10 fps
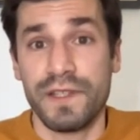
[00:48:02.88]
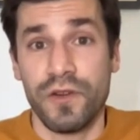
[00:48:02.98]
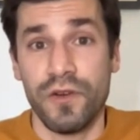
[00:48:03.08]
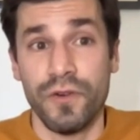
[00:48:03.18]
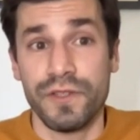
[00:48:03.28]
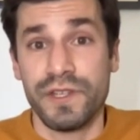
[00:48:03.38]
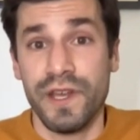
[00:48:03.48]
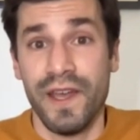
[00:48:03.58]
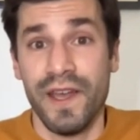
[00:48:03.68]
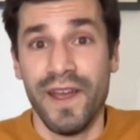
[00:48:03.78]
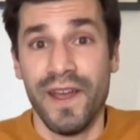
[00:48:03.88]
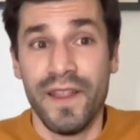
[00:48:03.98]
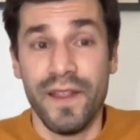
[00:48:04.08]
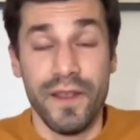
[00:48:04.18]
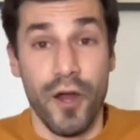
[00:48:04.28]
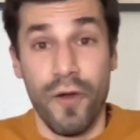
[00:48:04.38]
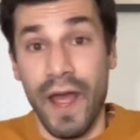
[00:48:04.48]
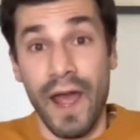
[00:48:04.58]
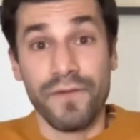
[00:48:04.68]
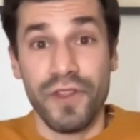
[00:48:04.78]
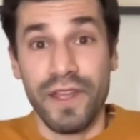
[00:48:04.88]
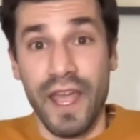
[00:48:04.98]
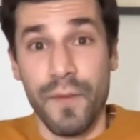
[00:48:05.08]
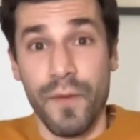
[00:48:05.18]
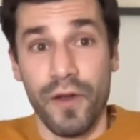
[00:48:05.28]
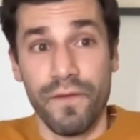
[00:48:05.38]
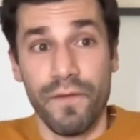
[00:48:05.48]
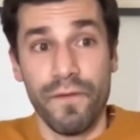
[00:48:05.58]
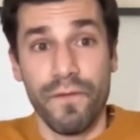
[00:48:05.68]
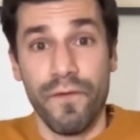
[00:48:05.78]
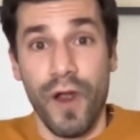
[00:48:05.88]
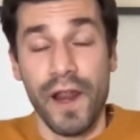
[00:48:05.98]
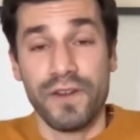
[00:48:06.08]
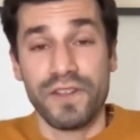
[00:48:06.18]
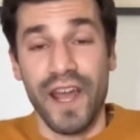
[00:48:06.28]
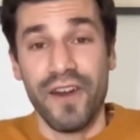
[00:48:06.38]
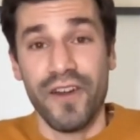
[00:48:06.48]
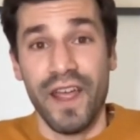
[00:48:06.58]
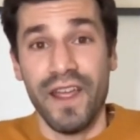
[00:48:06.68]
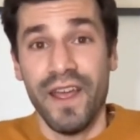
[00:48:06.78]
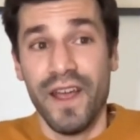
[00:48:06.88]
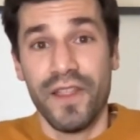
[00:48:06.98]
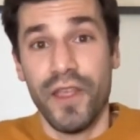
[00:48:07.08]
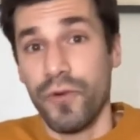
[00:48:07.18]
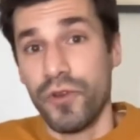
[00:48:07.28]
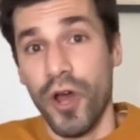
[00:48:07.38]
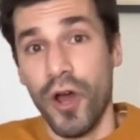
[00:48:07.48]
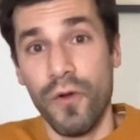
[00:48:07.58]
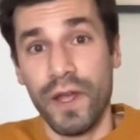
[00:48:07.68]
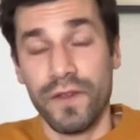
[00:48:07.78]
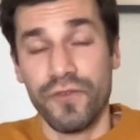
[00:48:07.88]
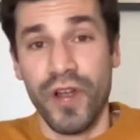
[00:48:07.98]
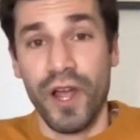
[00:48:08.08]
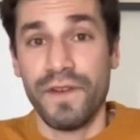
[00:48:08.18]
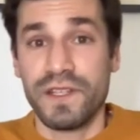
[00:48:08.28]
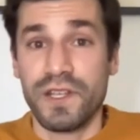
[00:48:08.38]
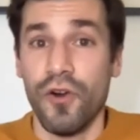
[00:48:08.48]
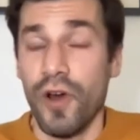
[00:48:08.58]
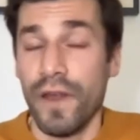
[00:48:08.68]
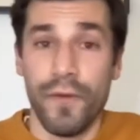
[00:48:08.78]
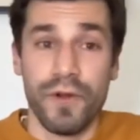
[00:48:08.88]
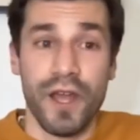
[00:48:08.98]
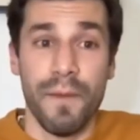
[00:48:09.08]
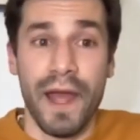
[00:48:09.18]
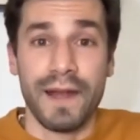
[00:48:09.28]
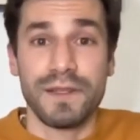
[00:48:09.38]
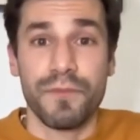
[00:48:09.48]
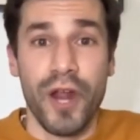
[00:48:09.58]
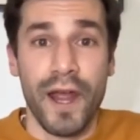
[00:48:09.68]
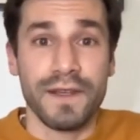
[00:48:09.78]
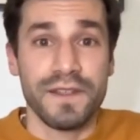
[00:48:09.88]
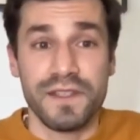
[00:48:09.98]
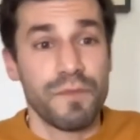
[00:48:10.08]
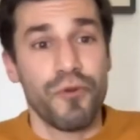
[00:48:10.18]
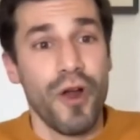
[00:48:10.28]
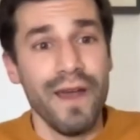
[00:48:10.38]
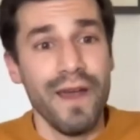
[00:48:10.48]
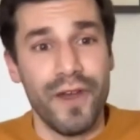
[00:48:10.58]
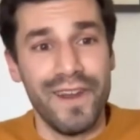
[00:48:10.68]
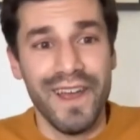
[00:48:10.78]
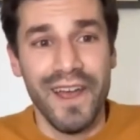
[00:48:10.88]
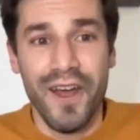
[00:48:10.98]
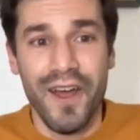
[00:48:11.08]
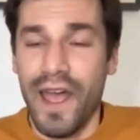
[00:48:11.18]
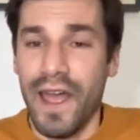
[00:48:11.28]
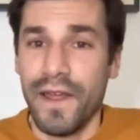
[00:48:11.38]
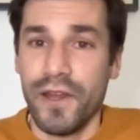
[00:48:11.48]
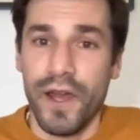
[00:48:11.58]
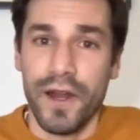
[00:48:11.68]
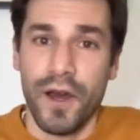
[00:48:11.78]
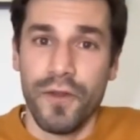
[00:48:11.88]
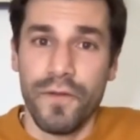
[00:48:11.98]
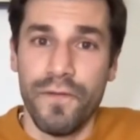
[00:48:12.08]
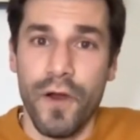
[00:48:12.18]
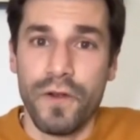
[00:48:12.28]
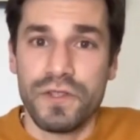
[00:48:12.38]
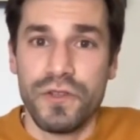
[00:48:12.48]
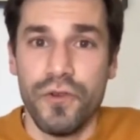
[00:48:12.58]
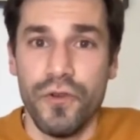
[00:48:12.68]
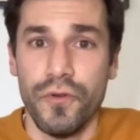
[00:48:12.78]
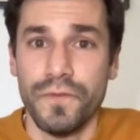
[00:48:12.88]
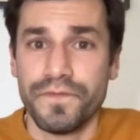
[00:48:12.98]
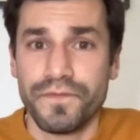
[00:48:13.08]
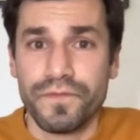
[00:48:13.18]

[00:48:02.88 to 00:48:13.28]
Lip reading: physicals, after the game on Friday or Saturday, they would go get their draft physical and they would come back to practice as a private. And then you had other folks who